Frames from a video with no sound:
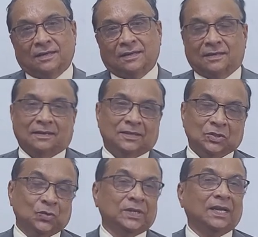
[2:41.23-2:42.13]

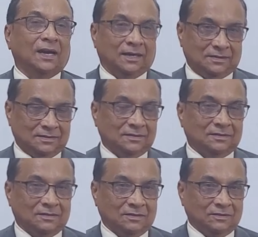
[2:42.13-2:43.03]
urea,
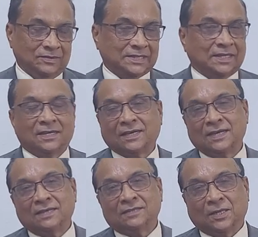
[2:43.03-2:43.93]
which
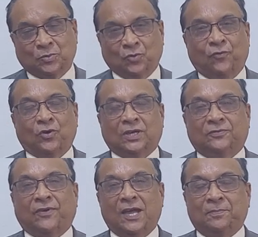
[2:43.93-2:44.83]
contains up to
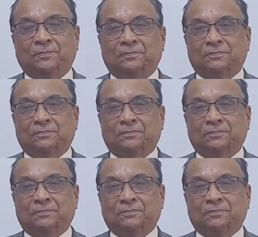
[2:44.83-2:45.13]
45